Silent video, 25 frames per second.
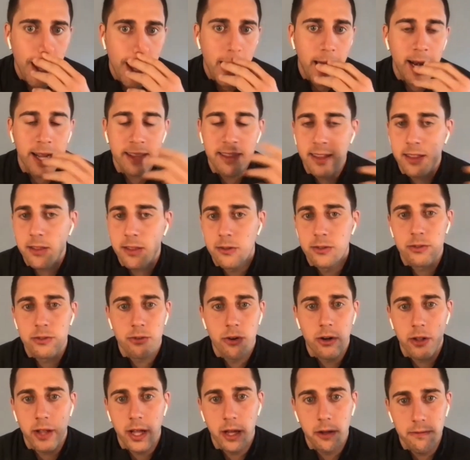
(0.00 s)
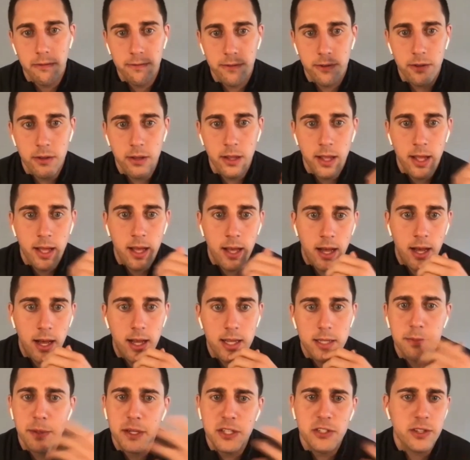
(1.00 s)
And I think those are all helpful, uh,
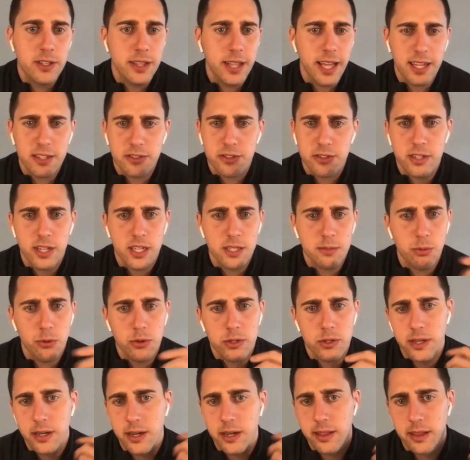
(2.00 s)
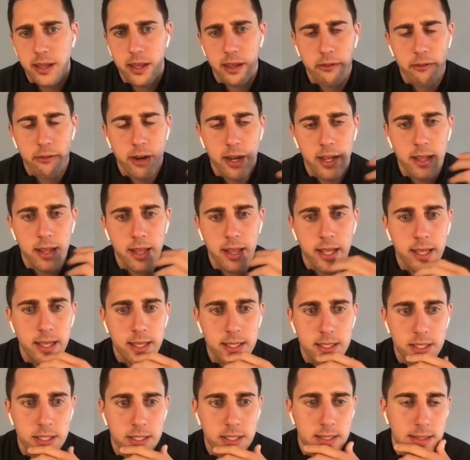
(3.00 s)
especially the exercise portion. I think right, like
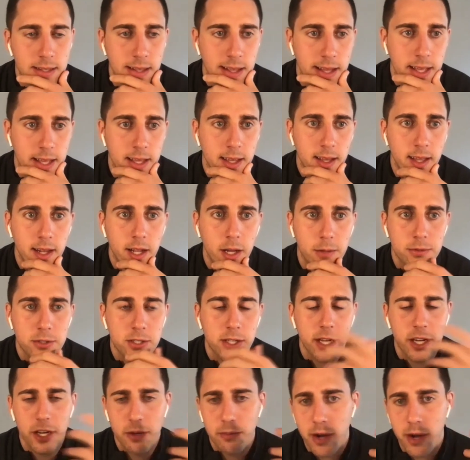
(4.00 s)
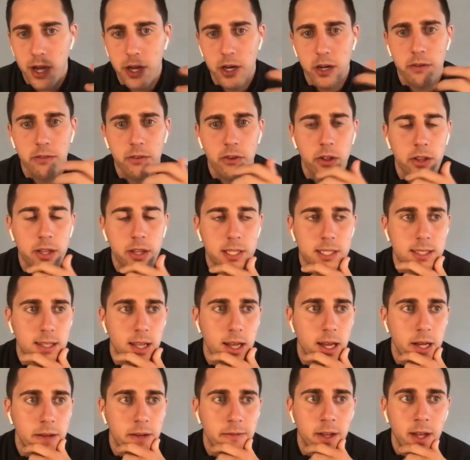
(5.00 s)
it's just like it helps take your mind off all this
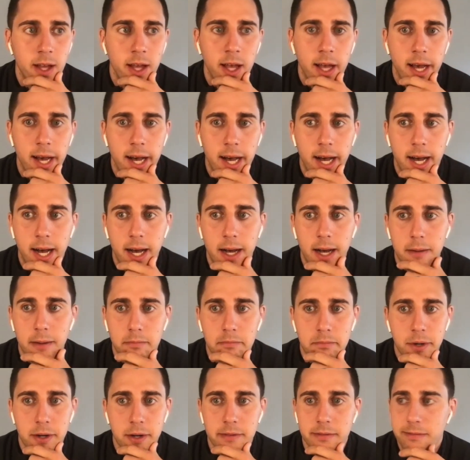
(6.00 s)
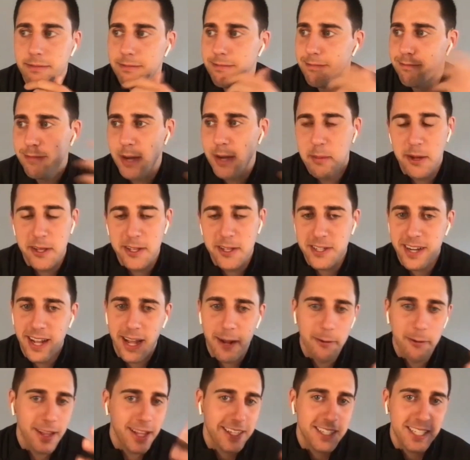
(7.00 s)
stuff. Um, but my brothers and I,
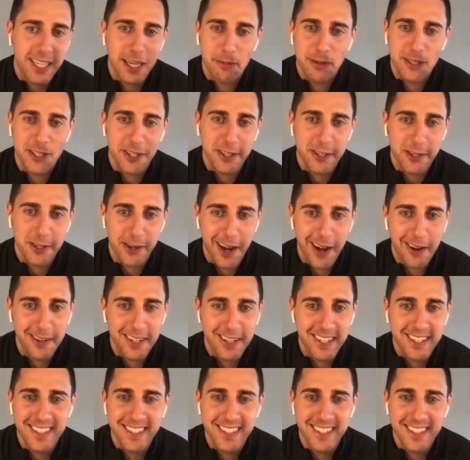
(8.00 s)
we like to keep each other grounded,